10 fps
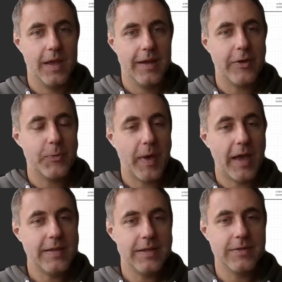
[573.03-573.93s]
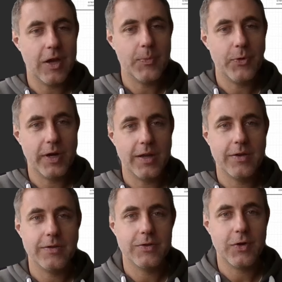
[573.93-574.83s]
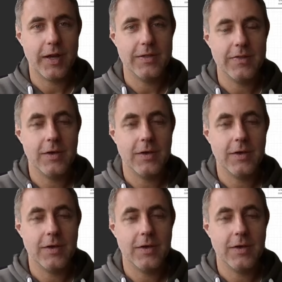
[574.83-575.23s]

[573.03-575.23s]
Now, Spicy does not put any constraints